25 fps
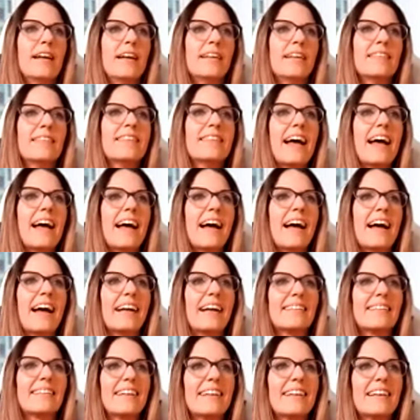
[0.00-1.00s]
that
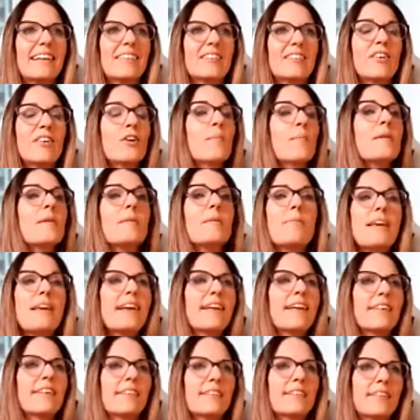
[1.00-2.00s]
is gonna be
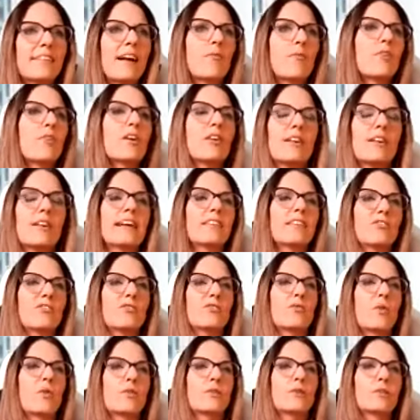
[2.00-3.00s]
bigger, and we're gonna get
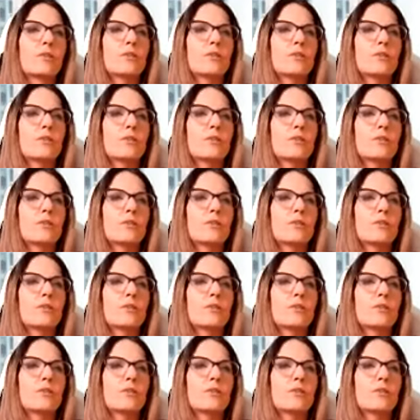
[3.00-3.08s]
stronger.